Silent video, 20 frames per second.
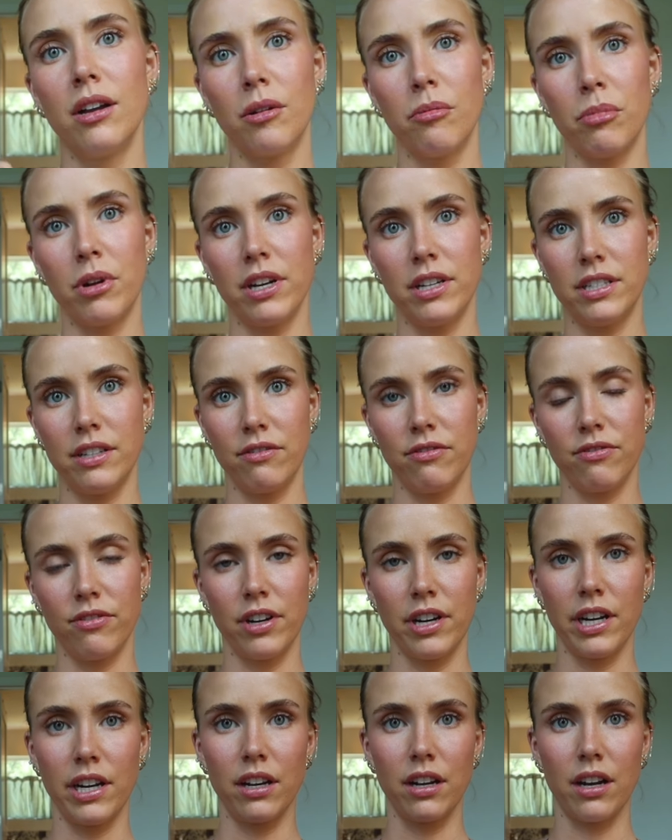but a
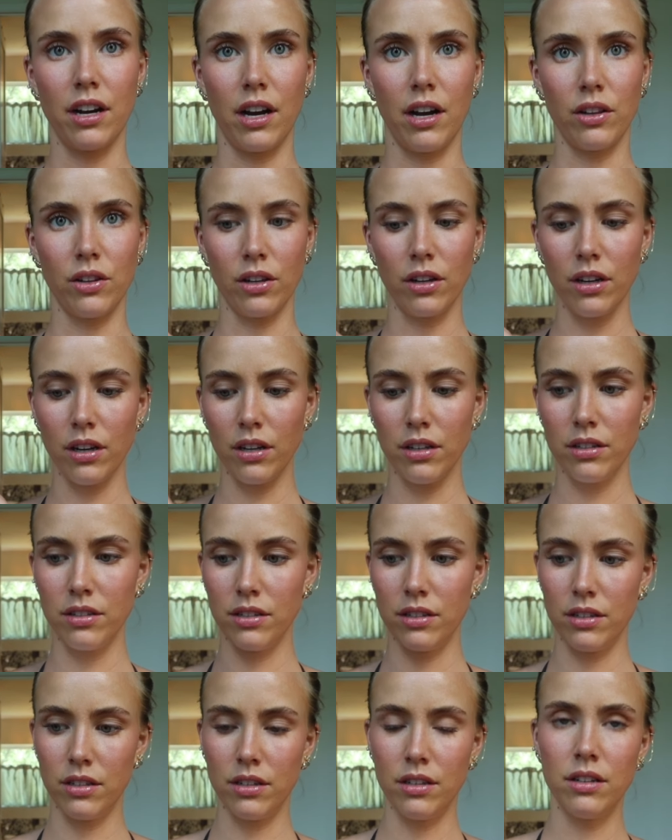different color,
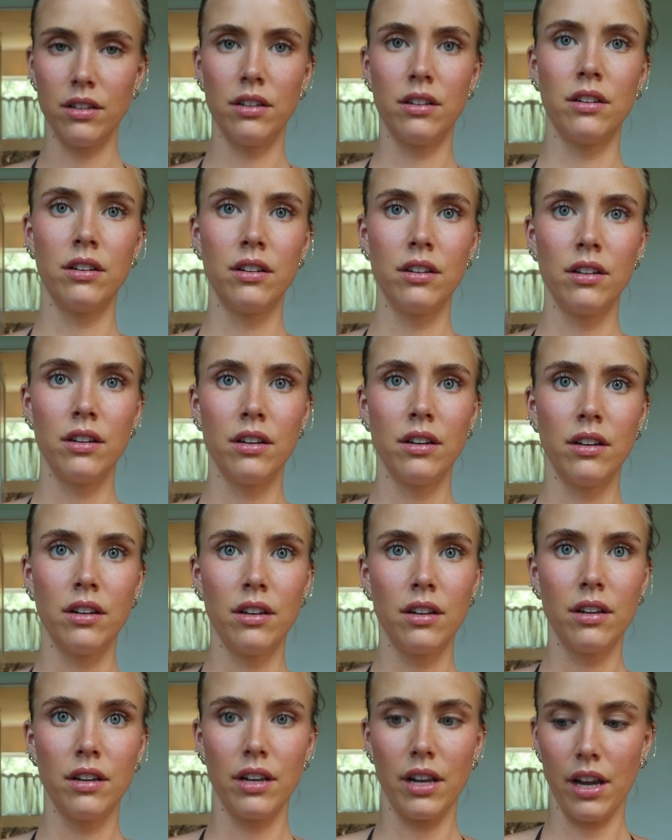
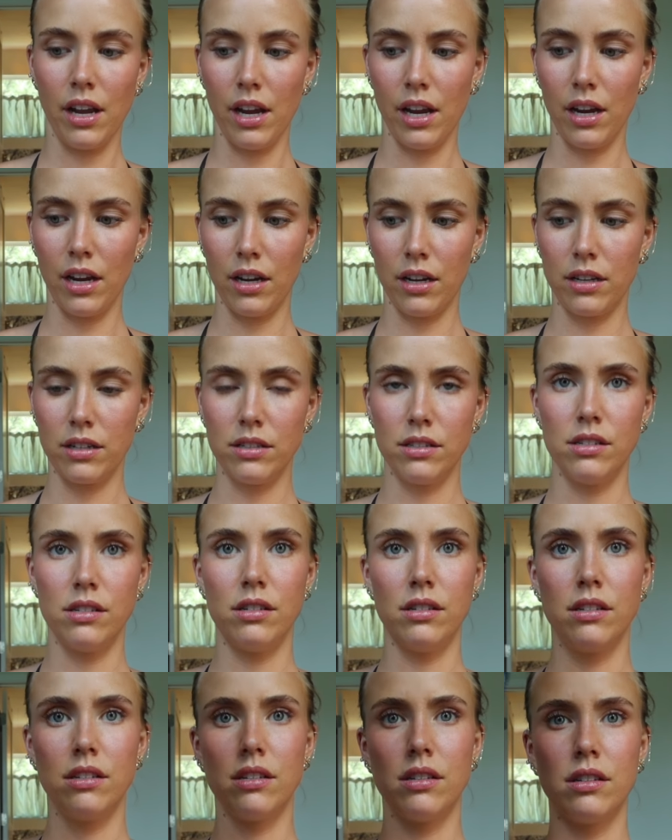
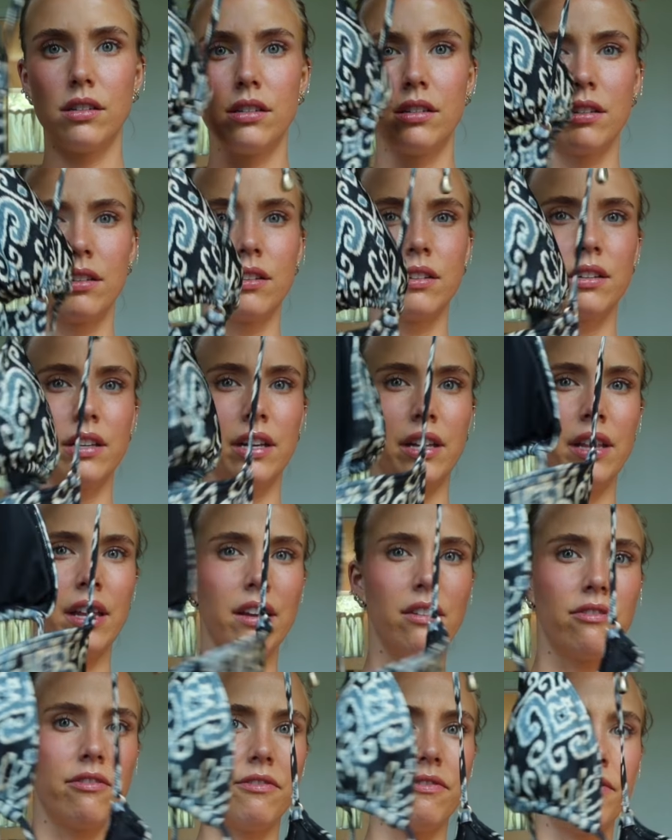and it
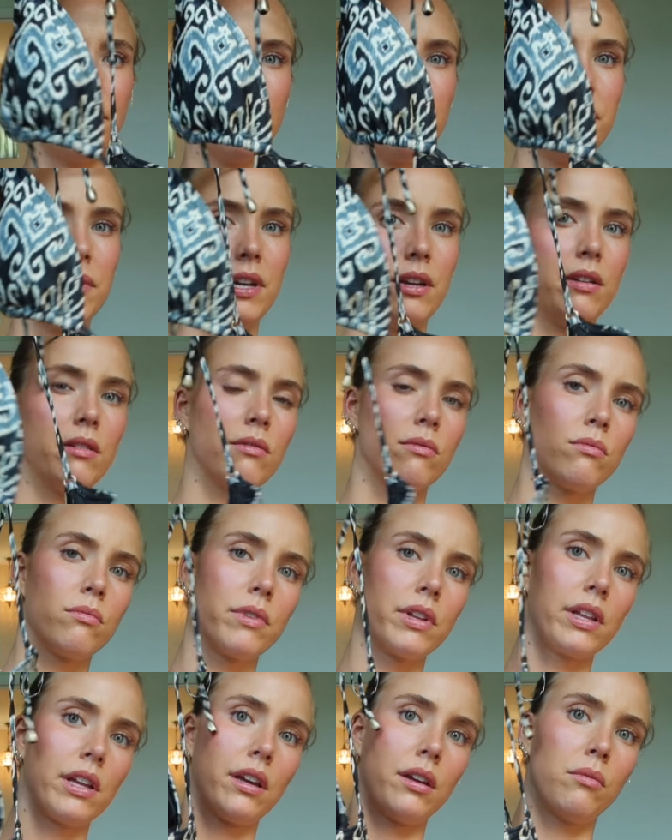like fit me
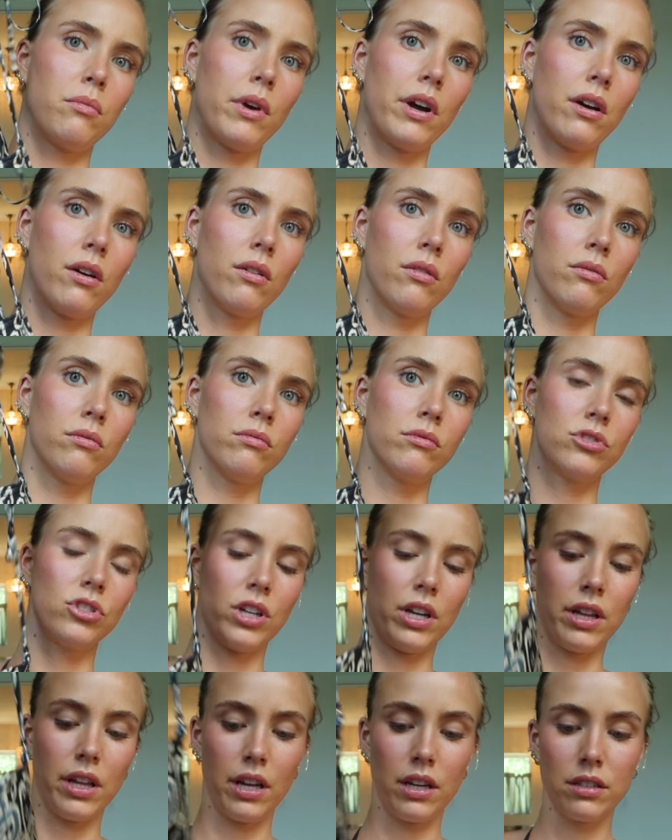really well, which
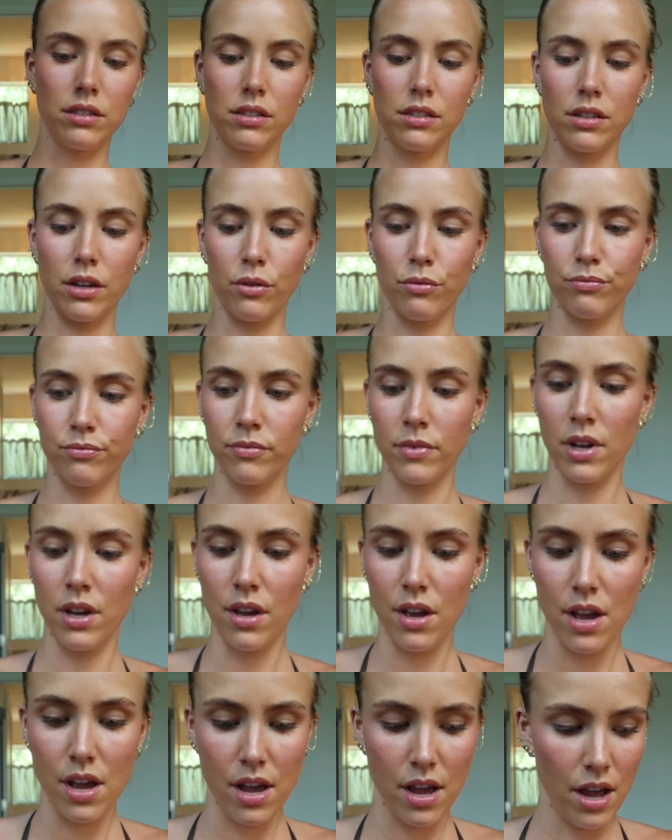I liked. So
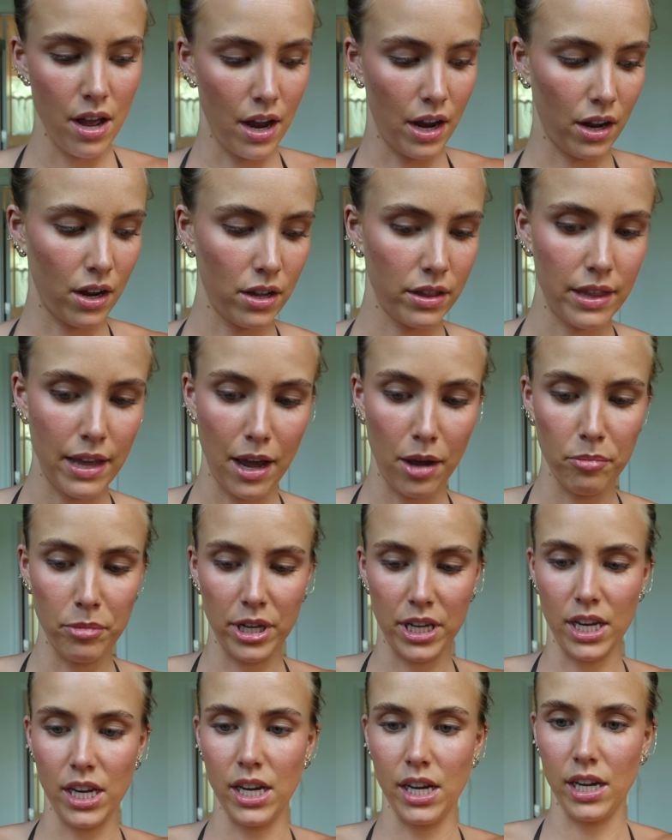I got that
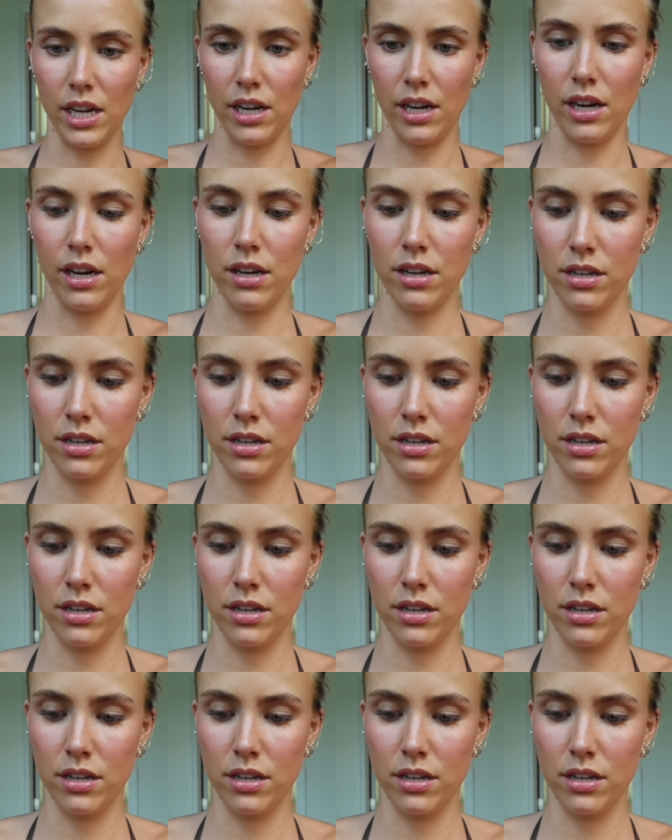bikini,